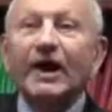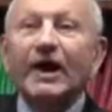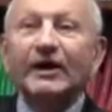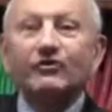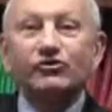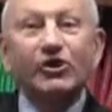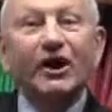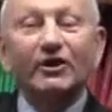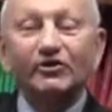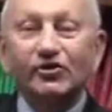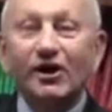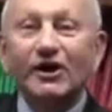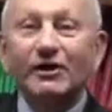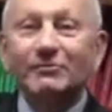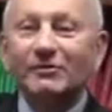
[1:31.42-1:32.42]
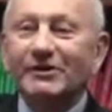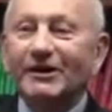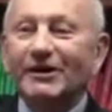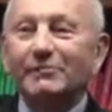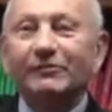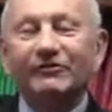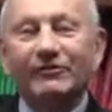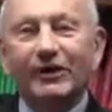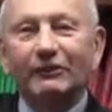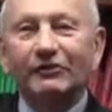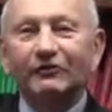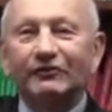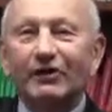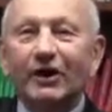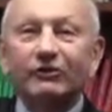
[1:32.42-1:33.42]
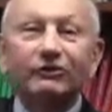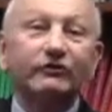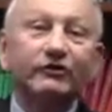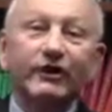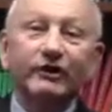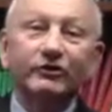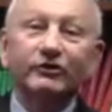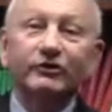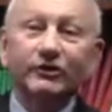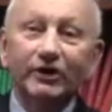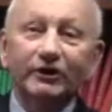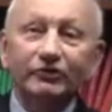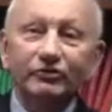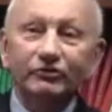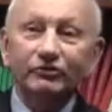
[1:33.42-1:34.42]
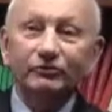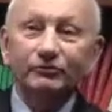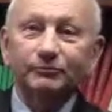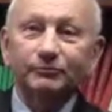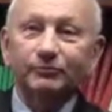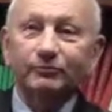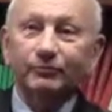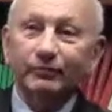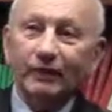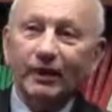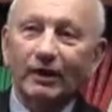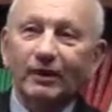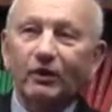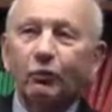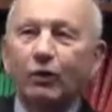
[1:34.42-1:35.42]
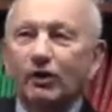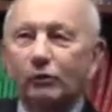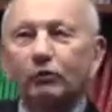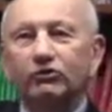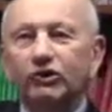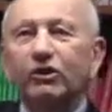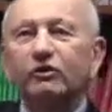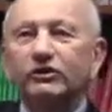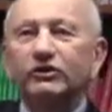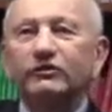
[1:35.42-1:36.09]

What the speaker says: and John Jay became the founding father of counterintelligence. Well, it was all